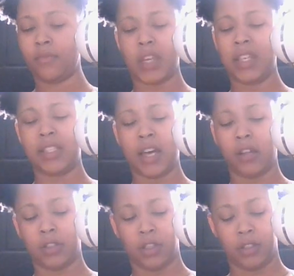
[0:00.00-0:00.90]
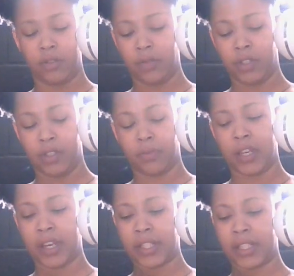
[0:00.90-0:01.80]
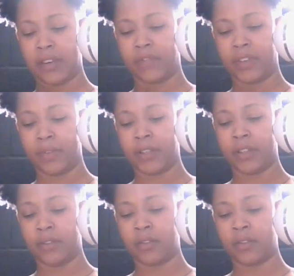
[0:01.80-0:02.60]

It's not on the to-do list. We ain't got time for that right now.